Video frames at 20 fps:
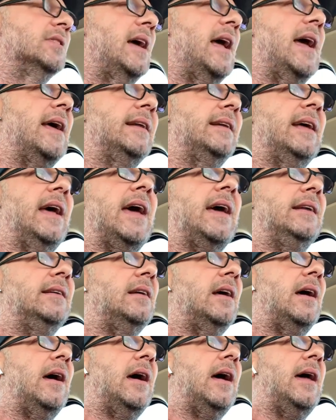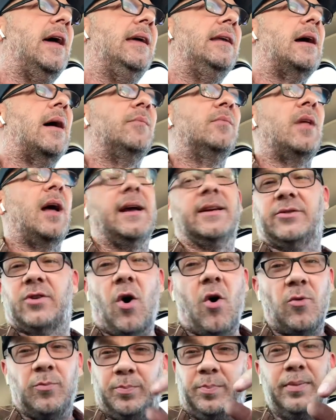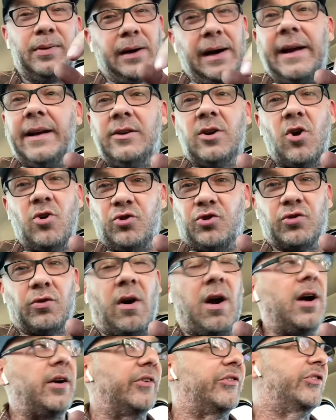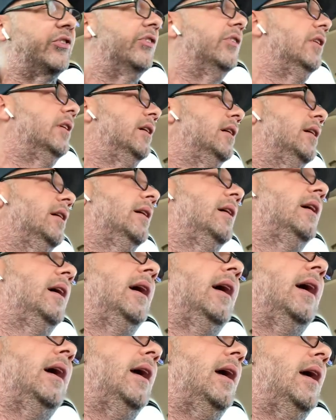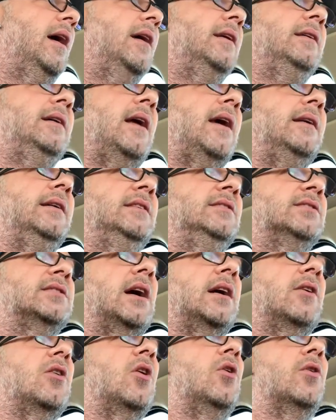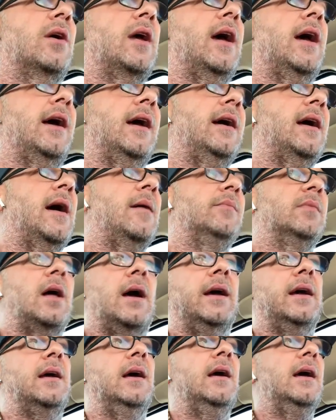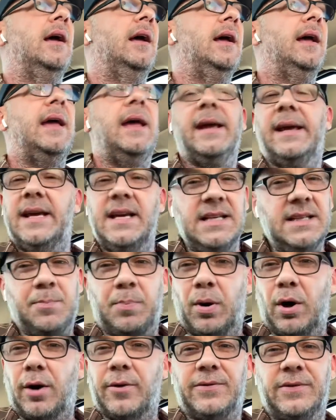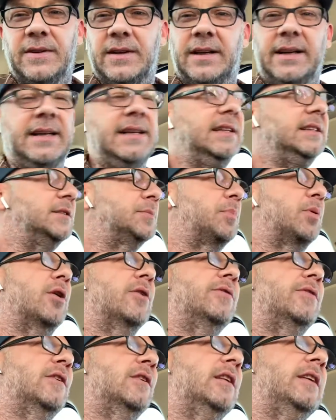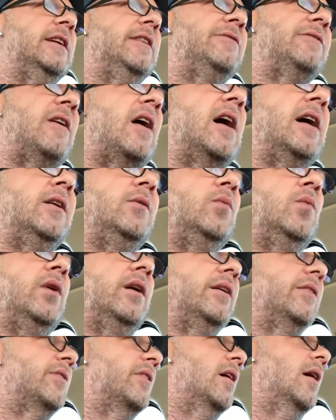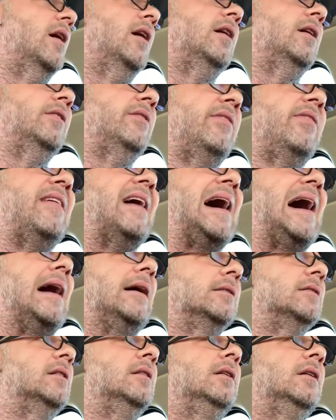And I'm like, don't bring no drugs. And he's like, okay. I'm like, he's perfectly fine with that.